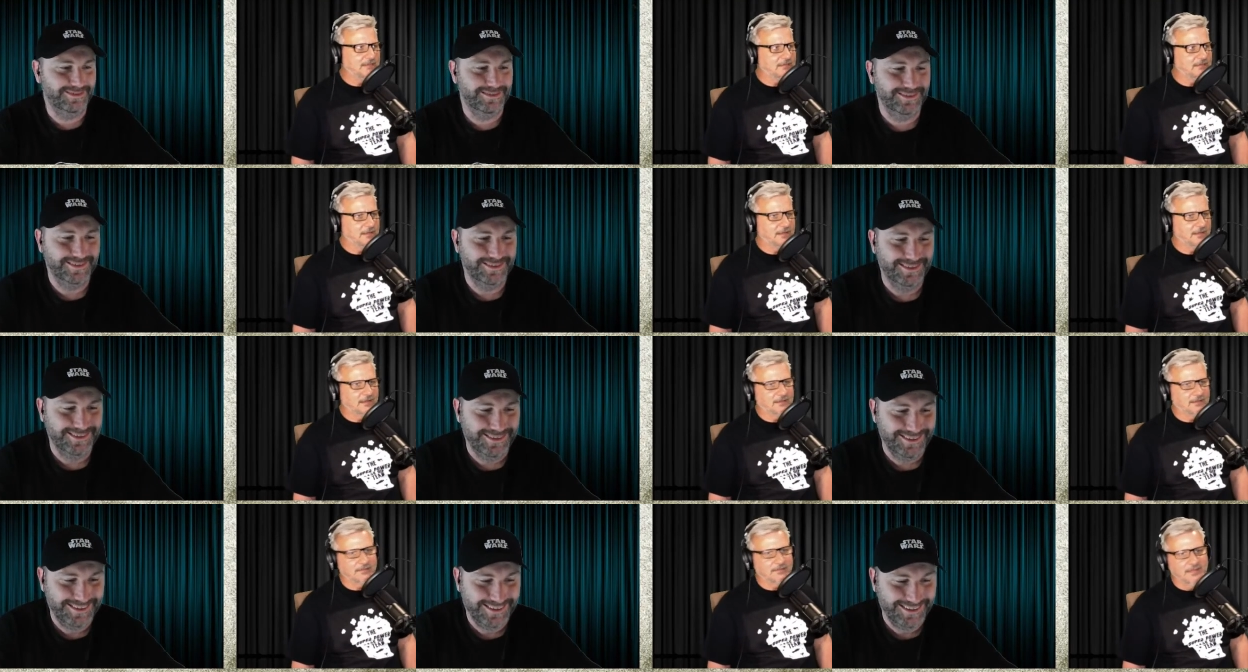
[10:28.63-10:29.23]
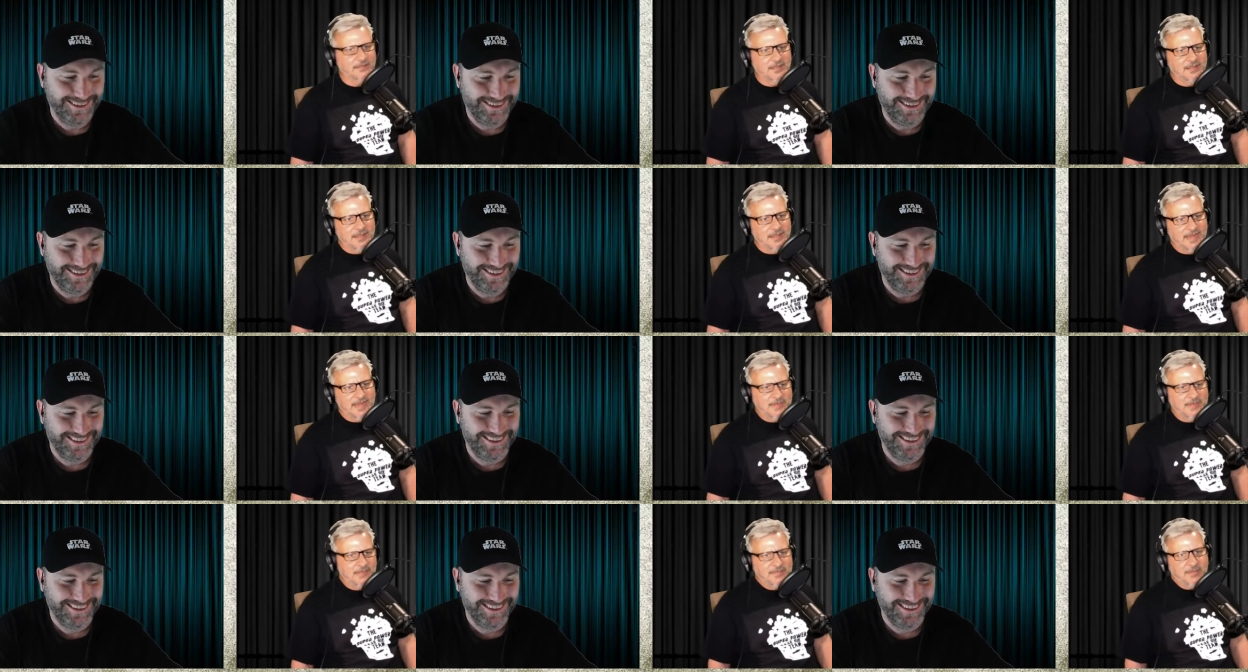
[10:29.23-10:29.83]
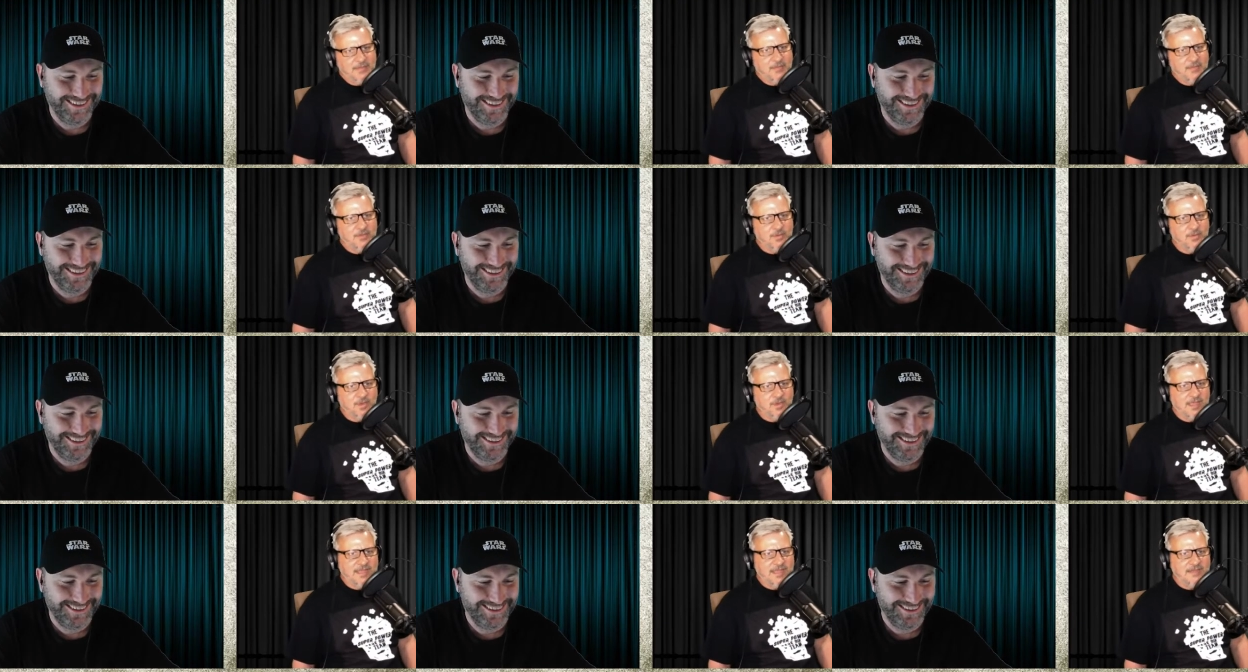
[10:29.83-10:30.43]
Speaker 1: Uh, Anyway, they were
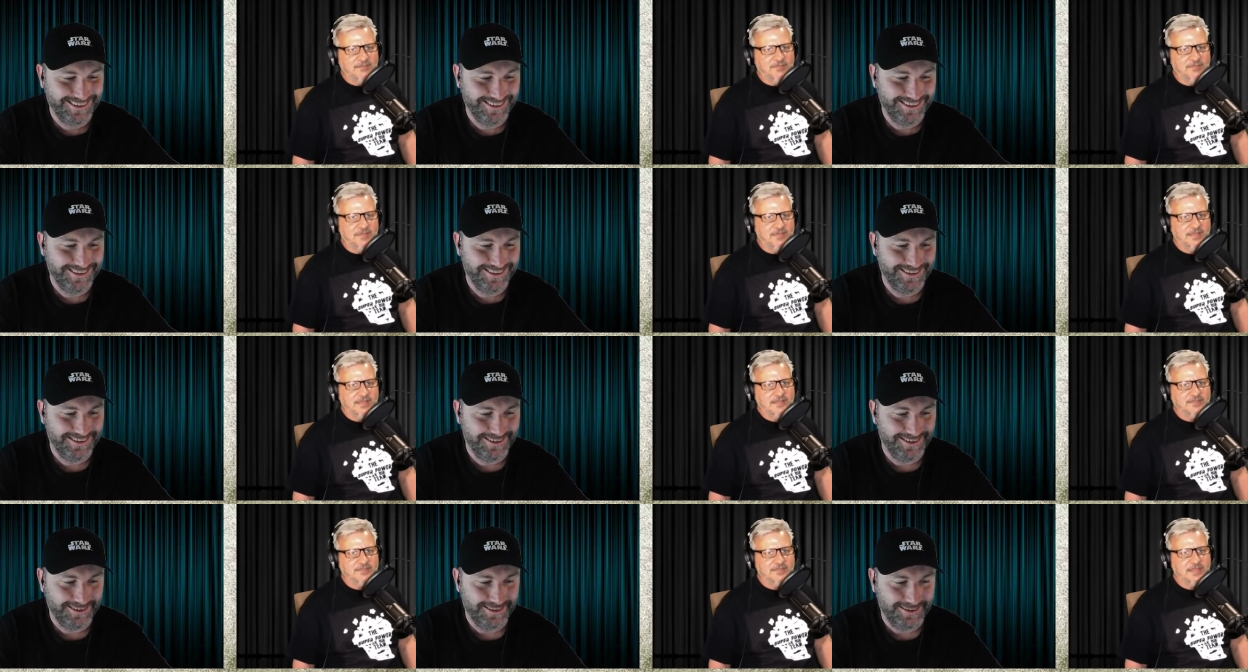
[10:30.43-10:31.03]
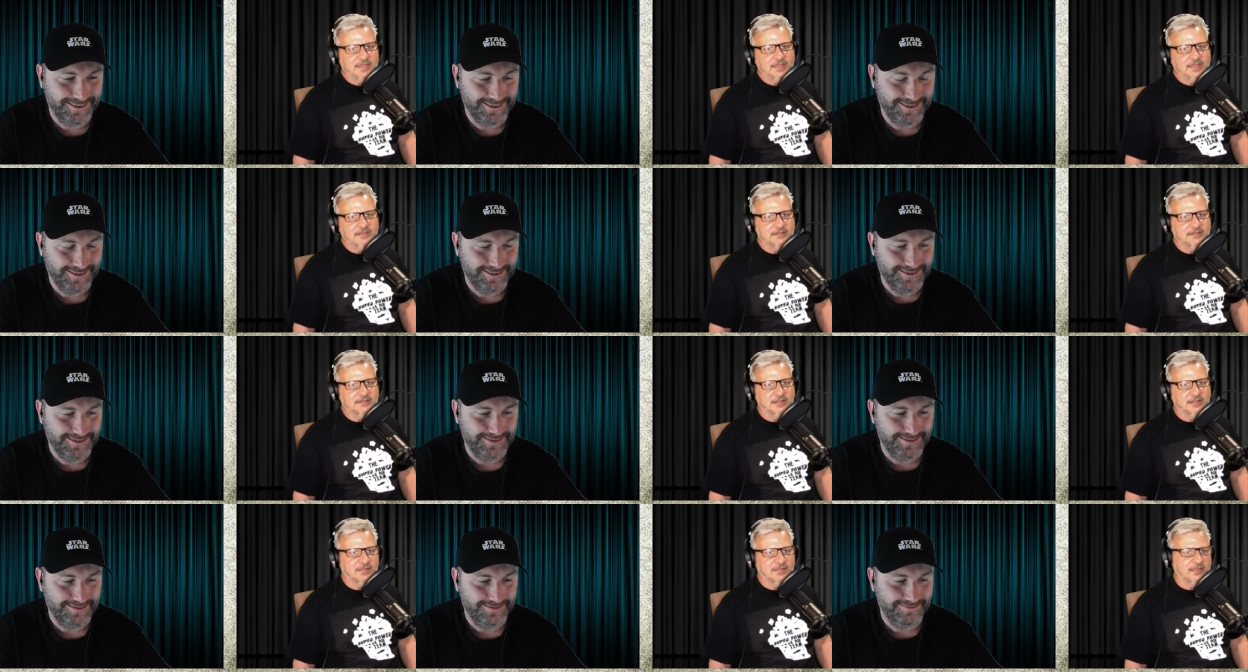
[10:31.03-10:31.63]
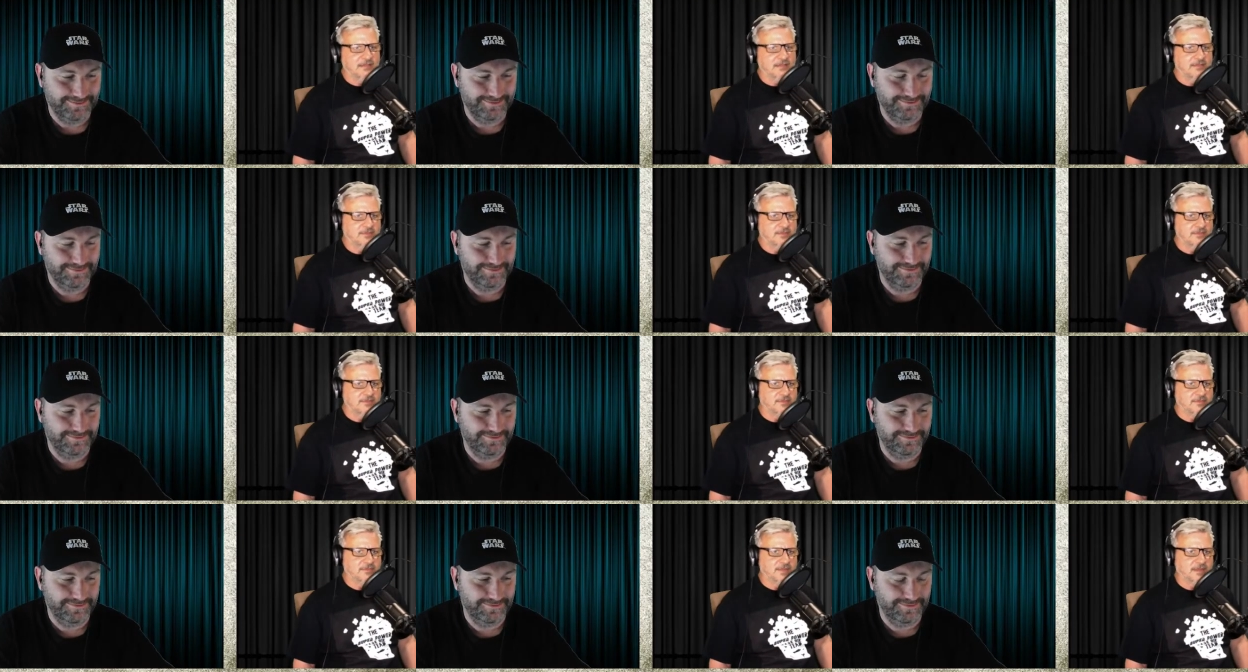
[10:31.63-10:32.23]
quite ineffective against. Like they
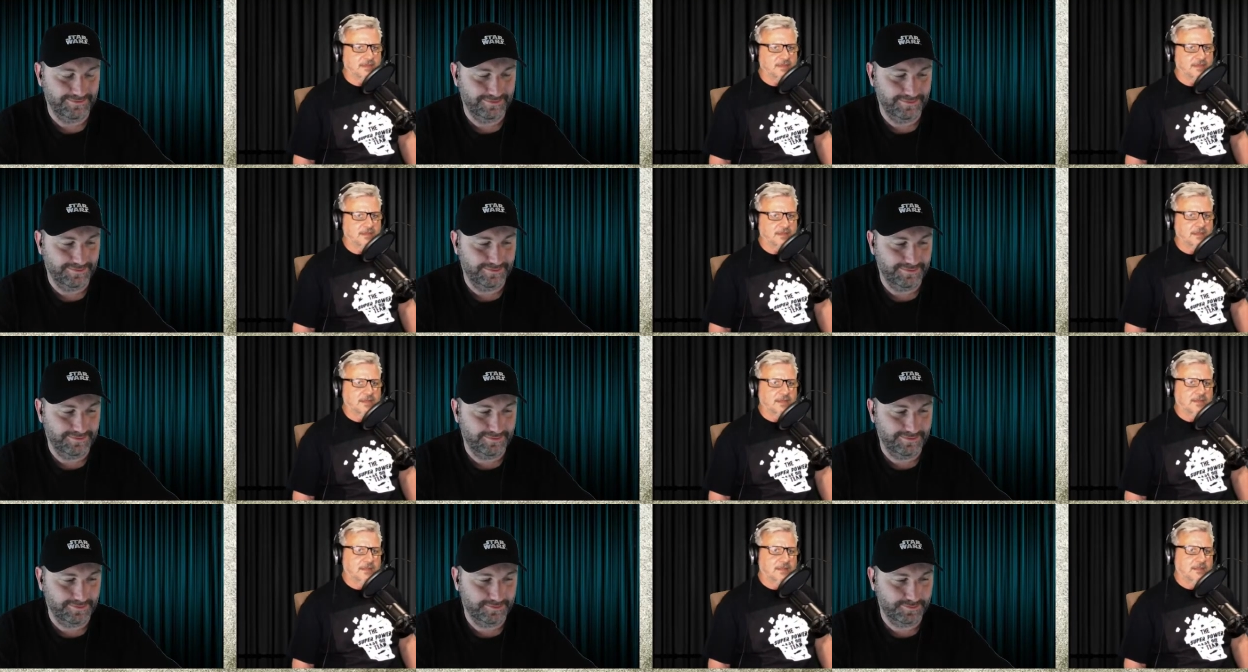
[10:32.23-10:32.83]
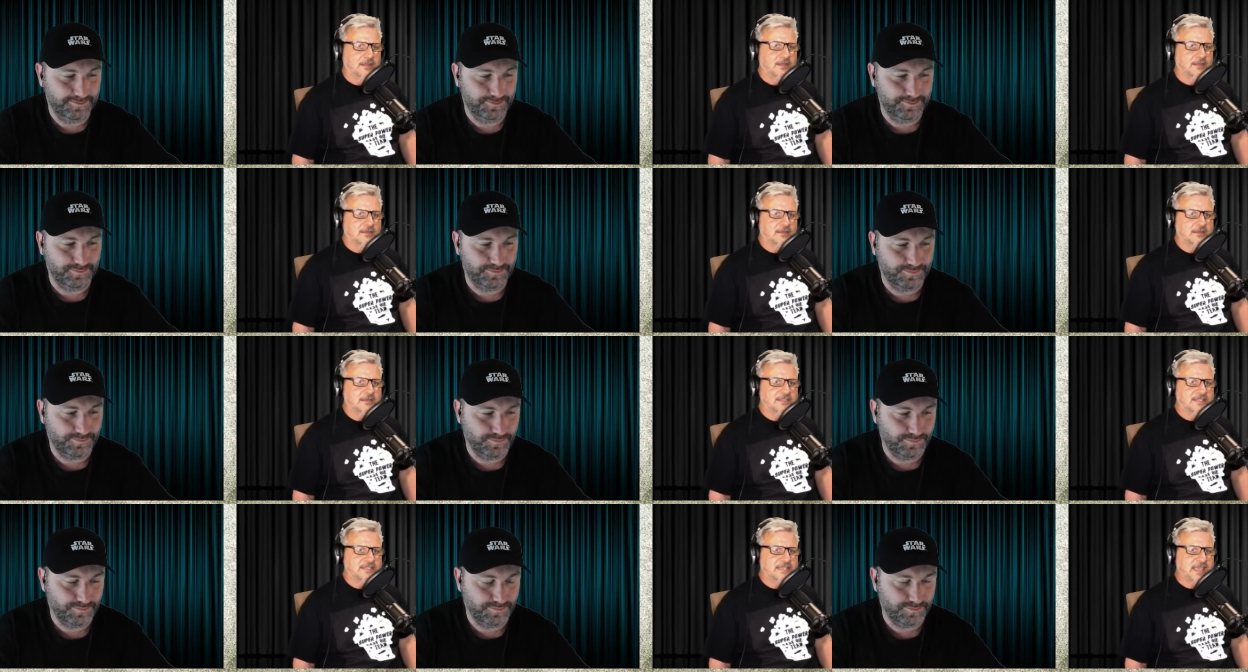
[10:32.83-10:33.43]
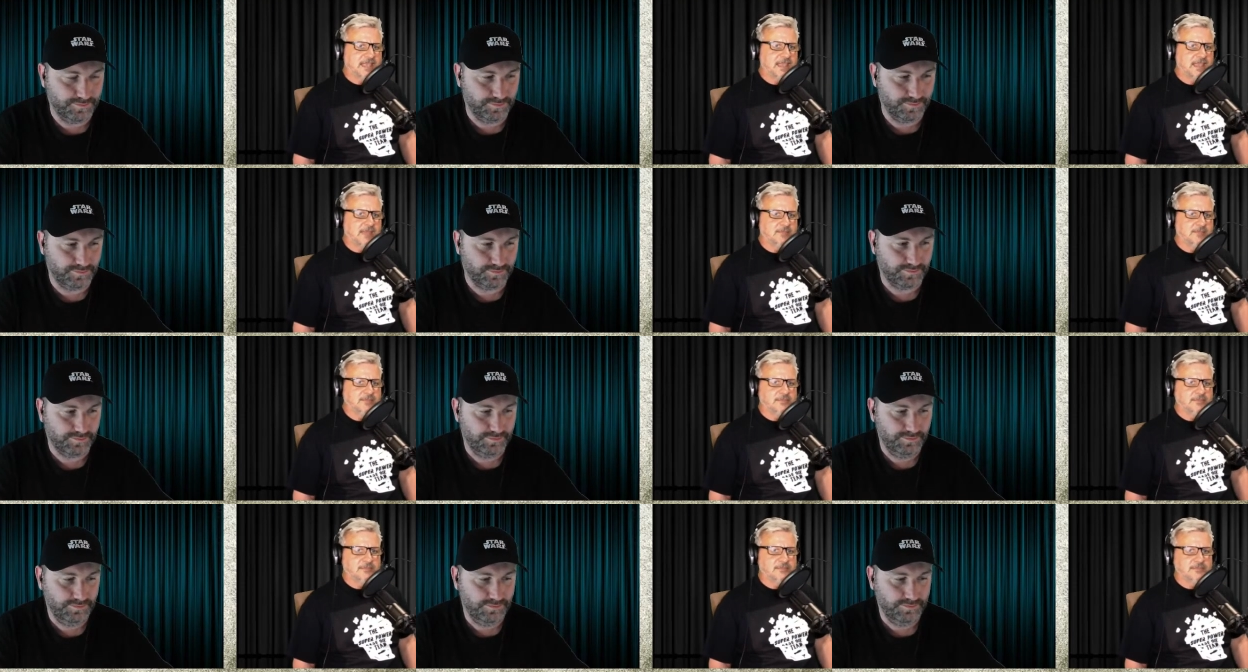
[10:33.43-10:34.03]
sort of went stab,
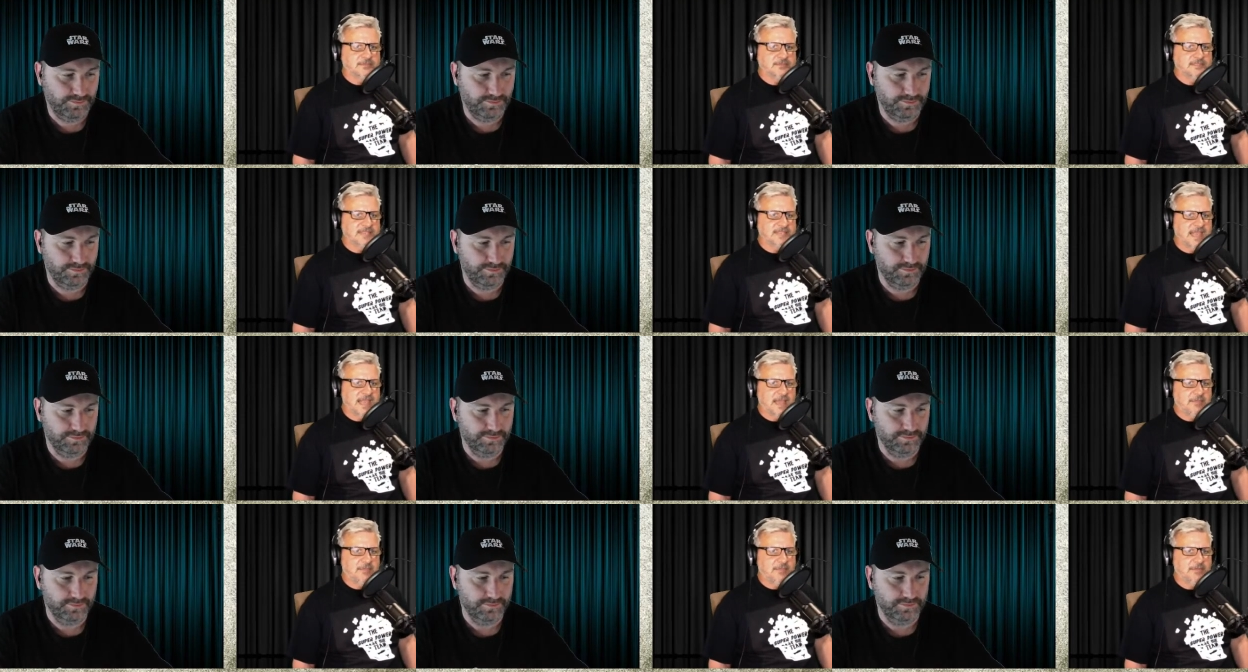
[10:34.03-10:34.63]
zap,